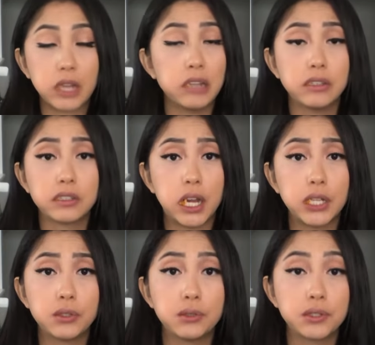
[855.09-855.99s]
I
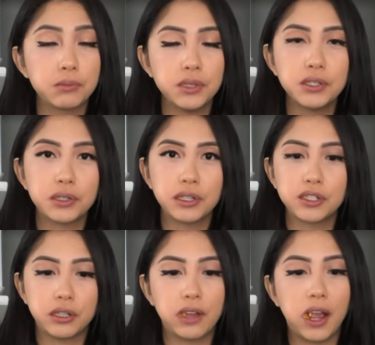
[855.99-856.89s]
decided to do some
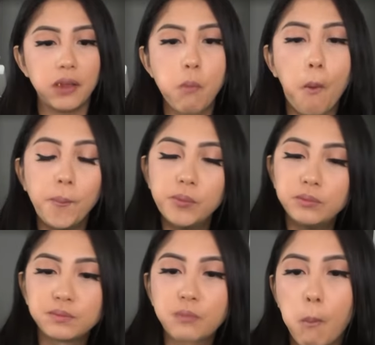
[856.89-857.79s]
research online.
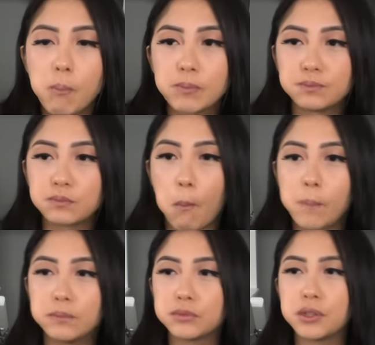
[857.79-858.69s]

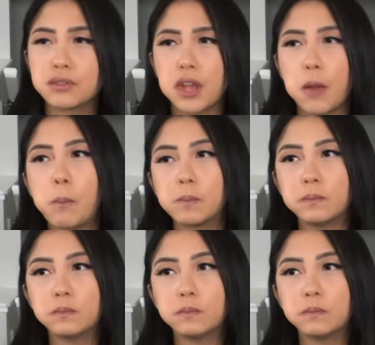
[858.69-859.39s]
So I was like,